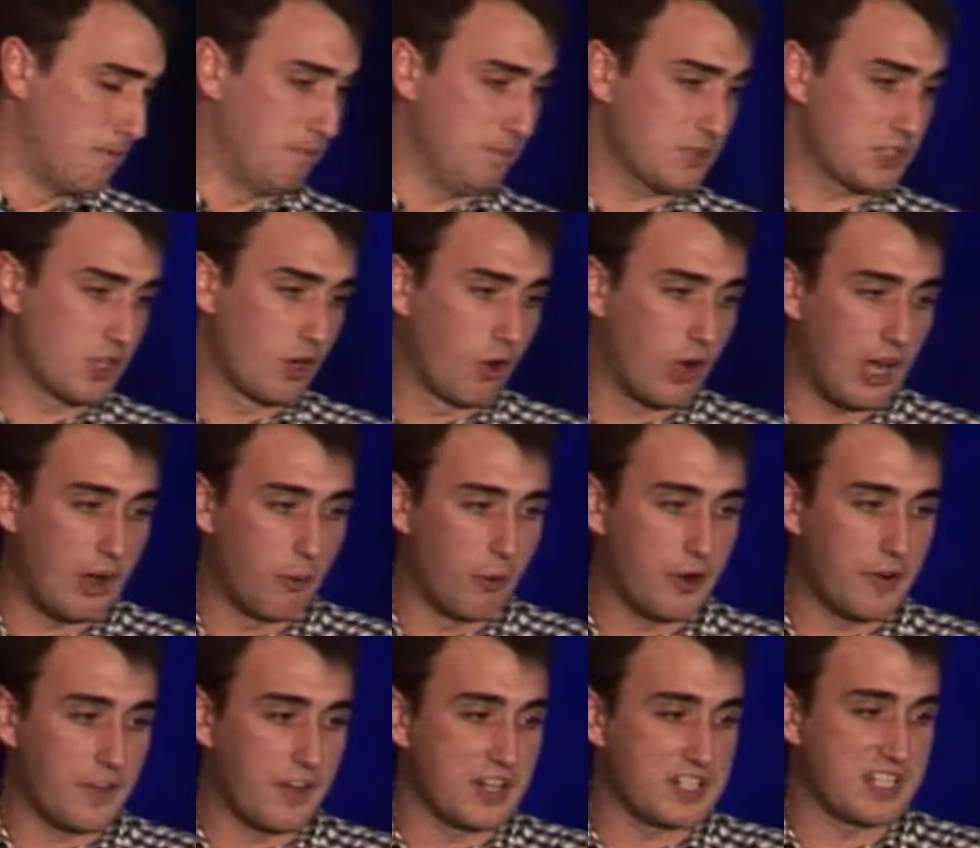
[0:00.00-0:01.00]
So,
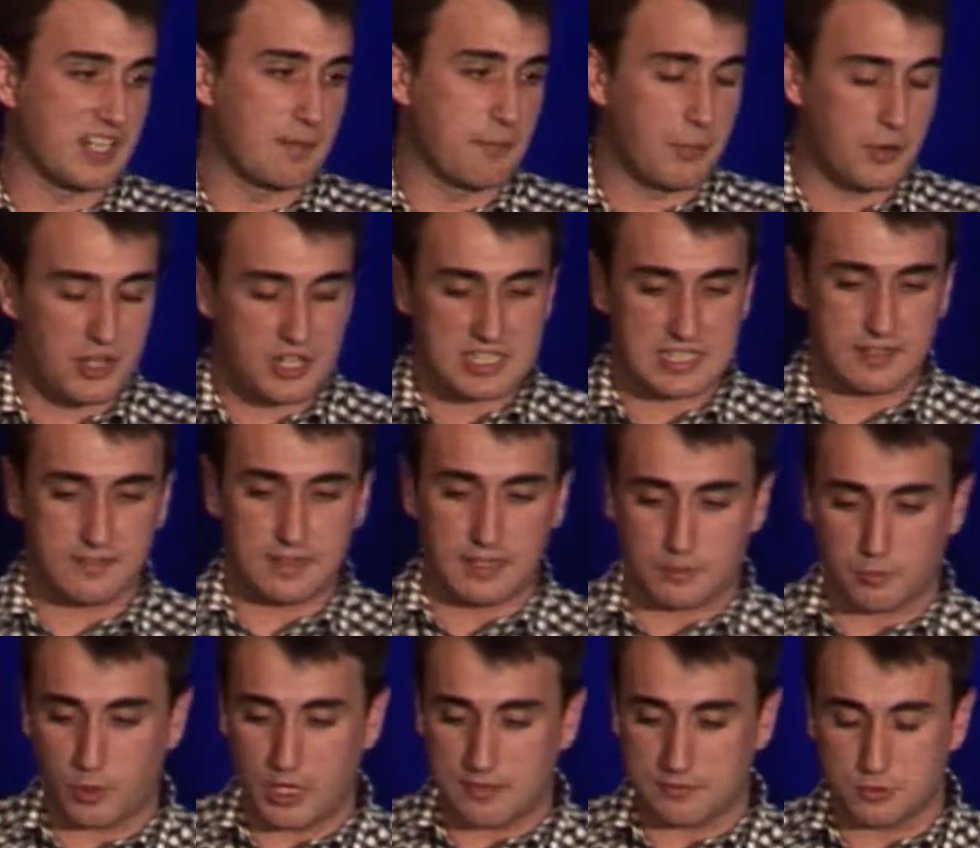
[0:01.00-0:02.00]
however, there is a pre-step that
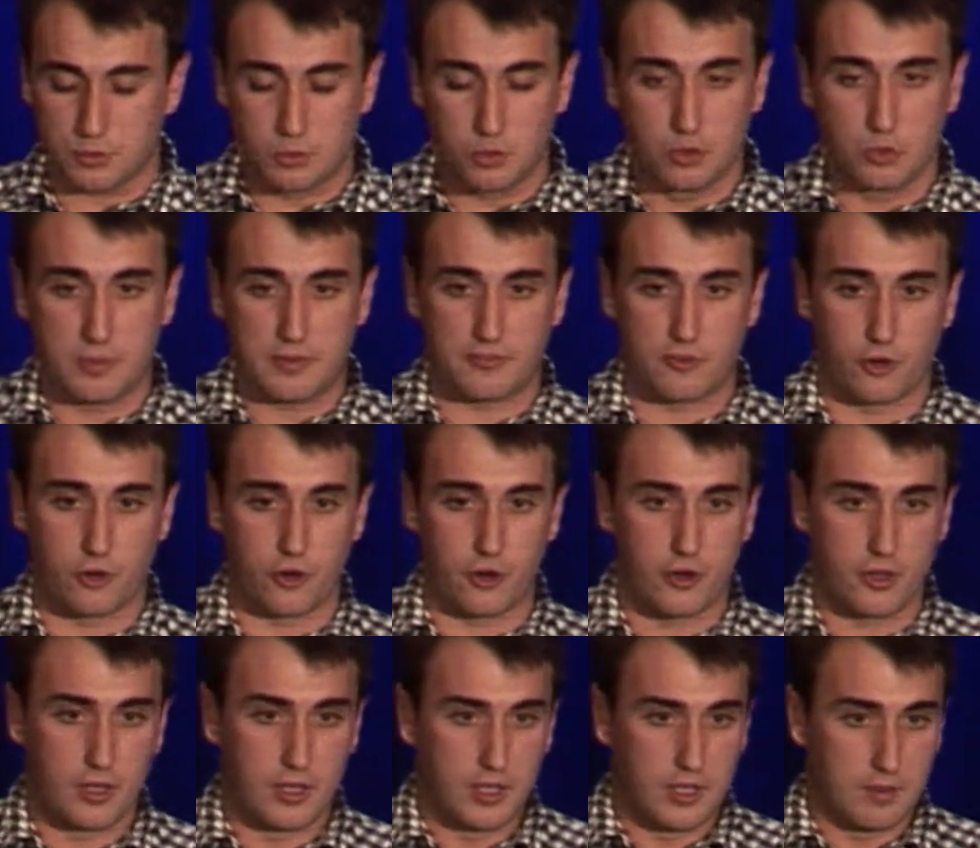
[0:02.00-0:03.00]
we have to do
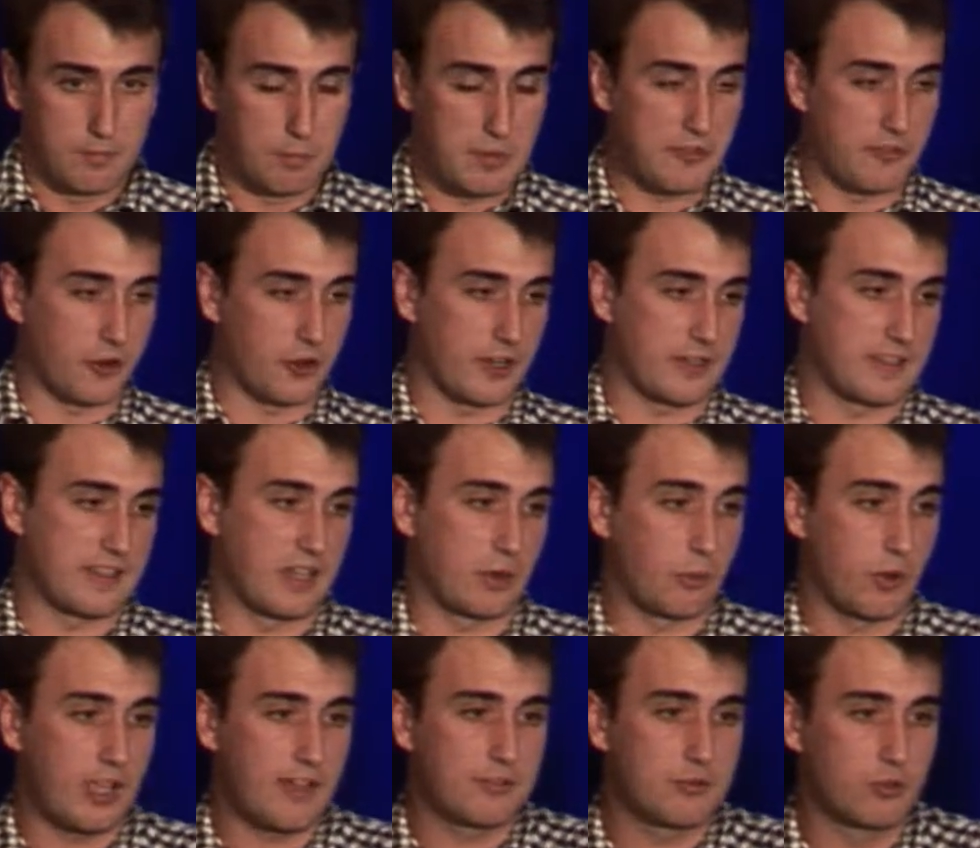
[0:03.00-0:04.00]
before the attack.
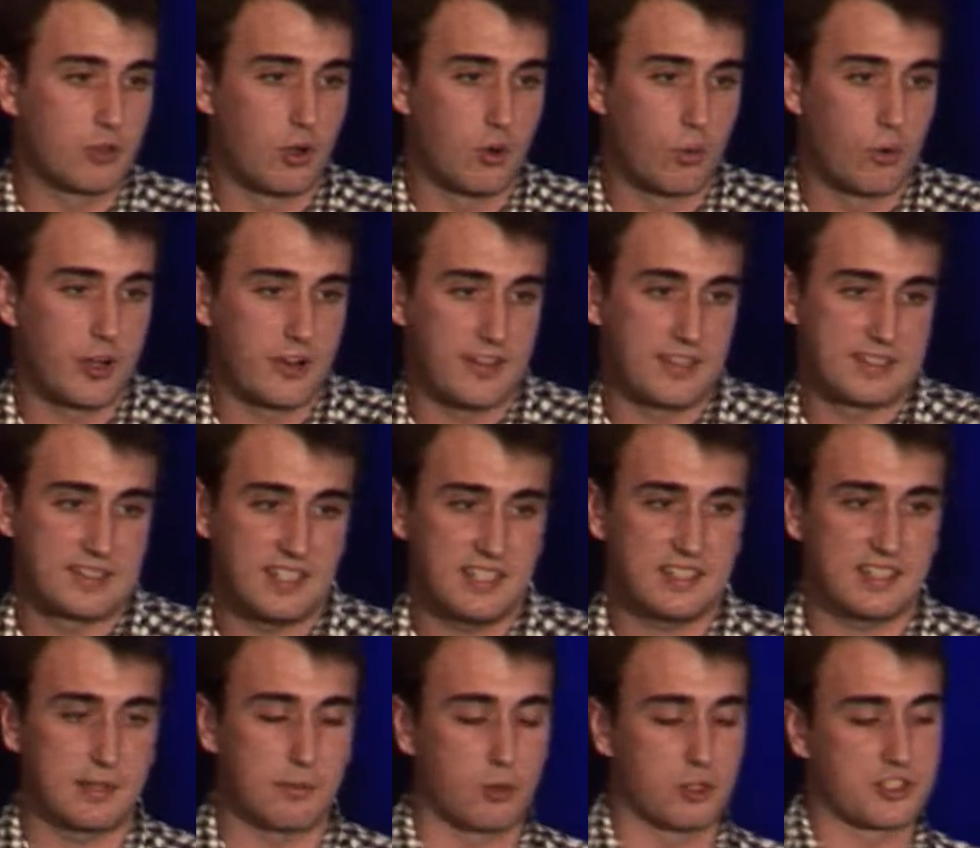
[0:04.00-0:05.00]
We have to know where the
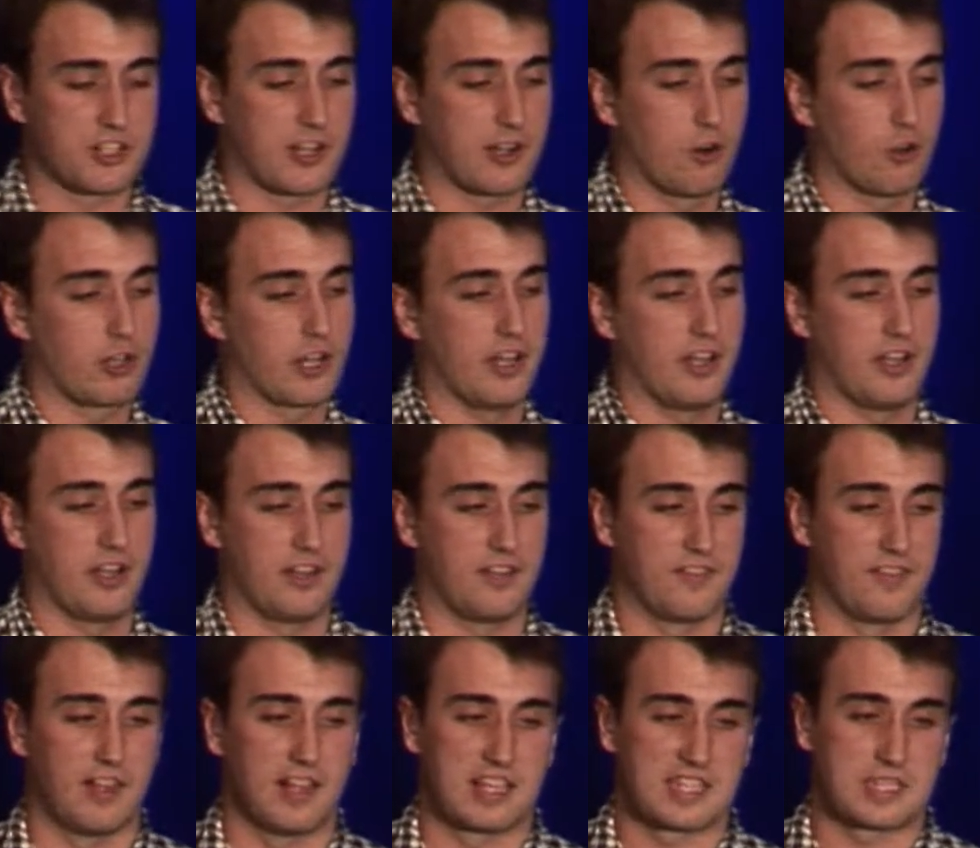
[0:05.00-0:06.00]
T-tables are located in
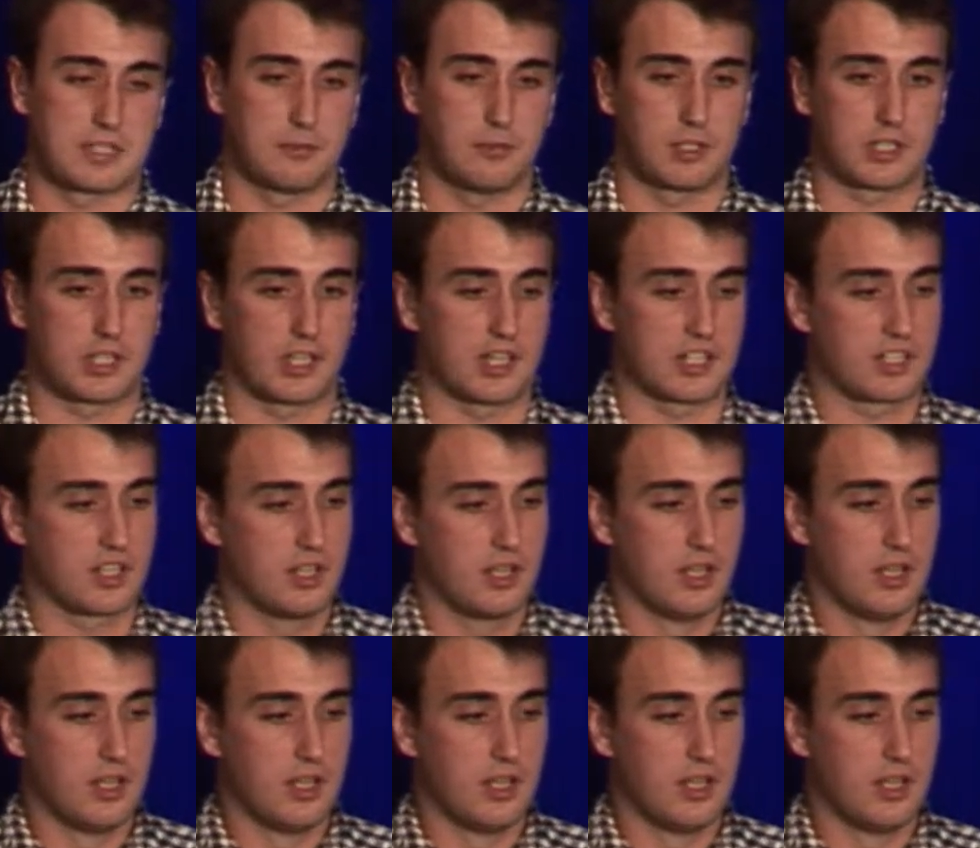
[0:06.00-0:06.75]
the last level cache.